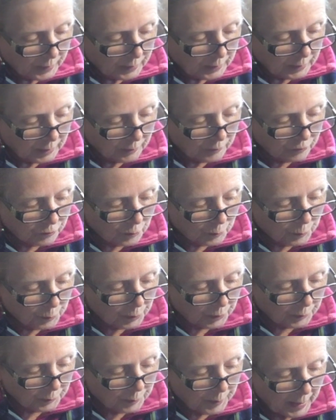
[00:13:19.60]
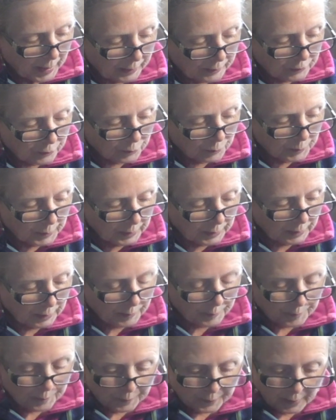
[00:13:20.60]
gives the book back to me,
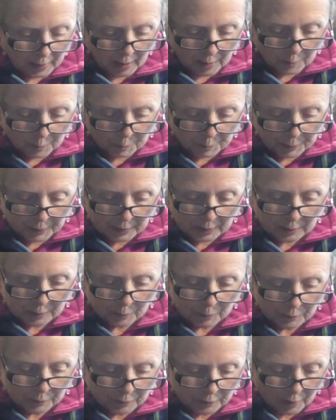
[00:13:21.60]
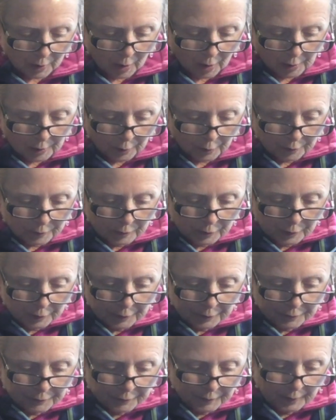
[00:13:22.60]
and beams all over
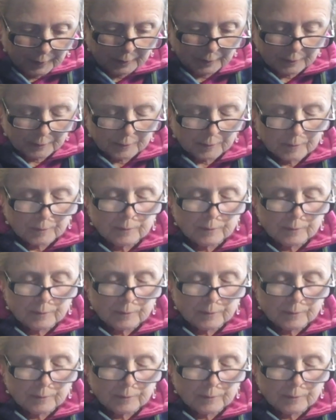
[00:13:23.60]
her face.